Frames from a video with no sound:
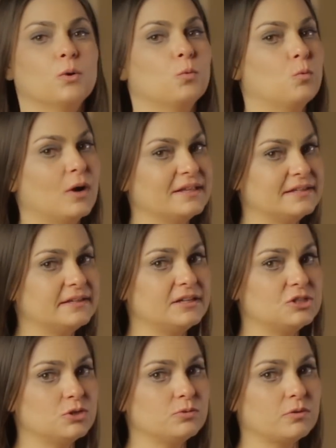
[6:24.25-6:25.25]
What did I
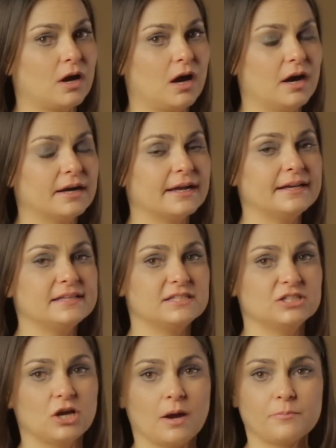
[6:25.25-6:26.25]
do wrong and I
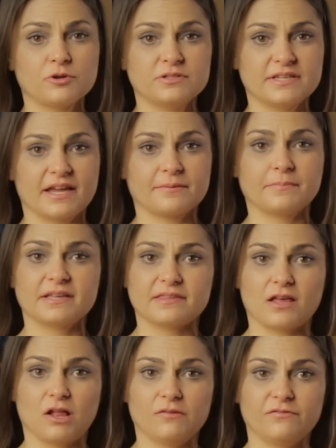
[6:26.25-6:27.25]
did not protect
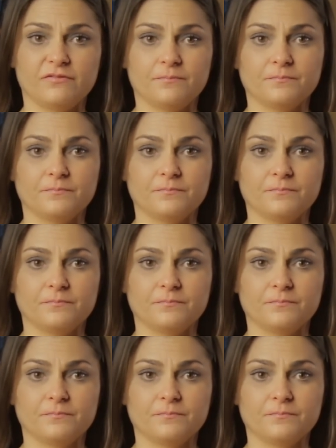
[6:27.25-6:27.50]
myself?